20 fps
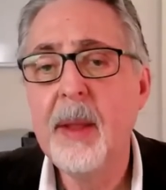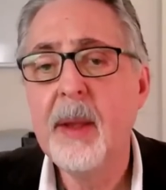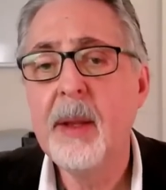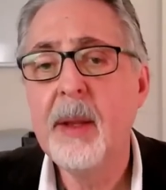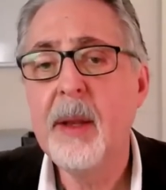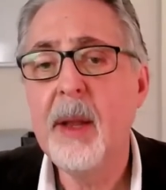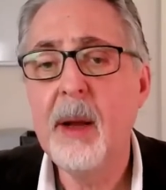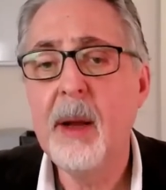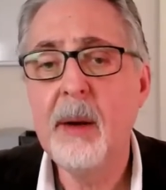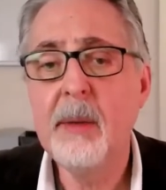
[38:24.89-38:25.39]

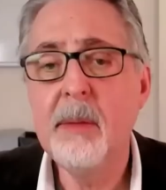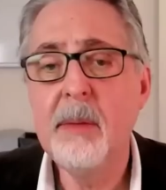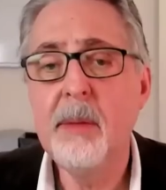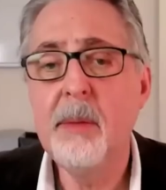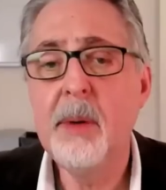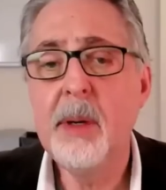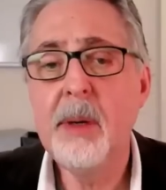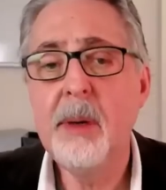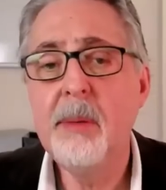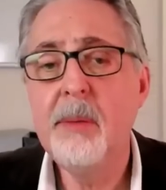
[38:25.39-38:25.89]
Now,
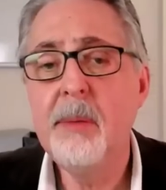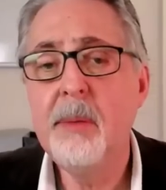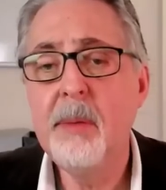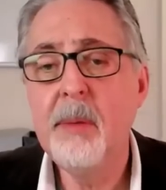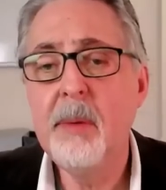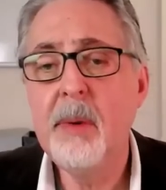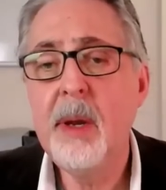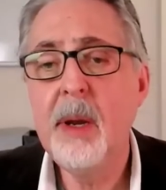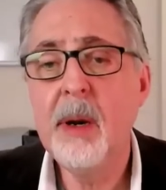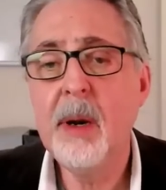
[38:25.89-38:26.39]
what you
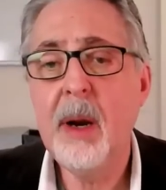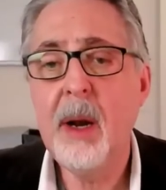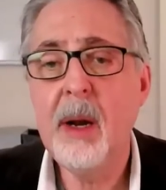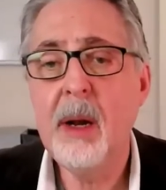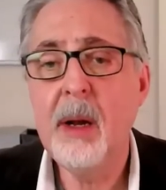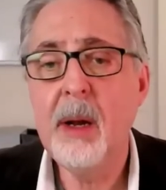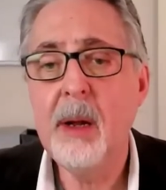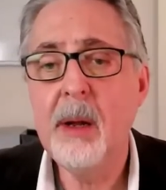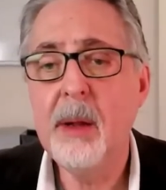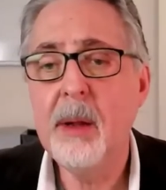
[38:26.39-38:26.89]
here
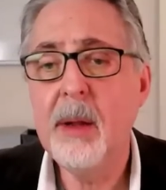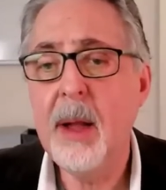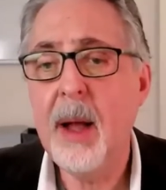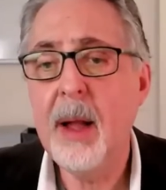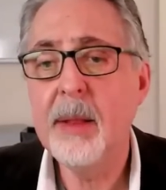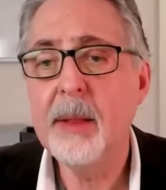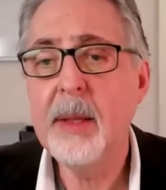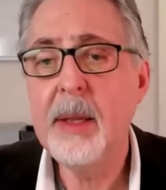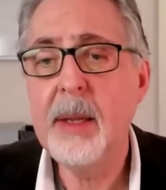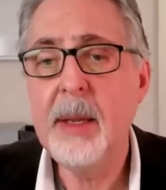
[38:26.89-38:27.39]

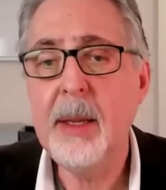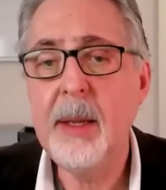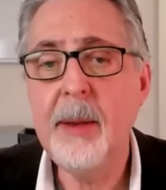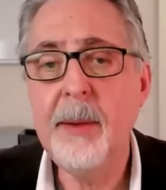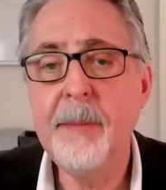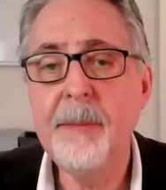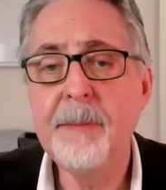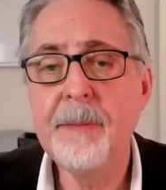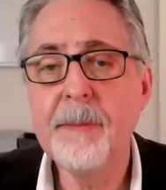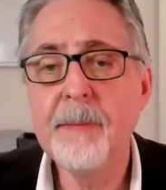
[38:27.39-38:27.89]
on the,